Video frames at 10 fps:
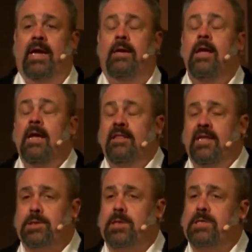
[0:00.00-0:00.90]
Right?
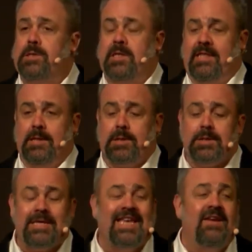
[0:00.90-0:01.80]
This
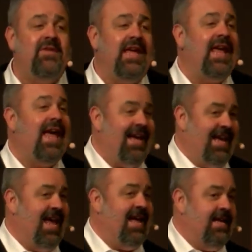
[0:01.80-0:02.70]
is giving,
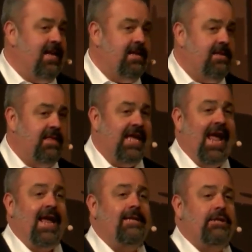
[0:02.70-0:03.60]
again,
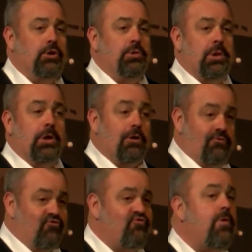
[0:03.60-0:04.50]
the end user
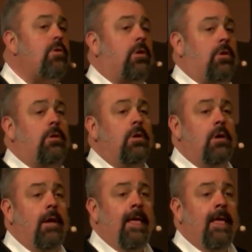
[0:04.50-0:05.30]
control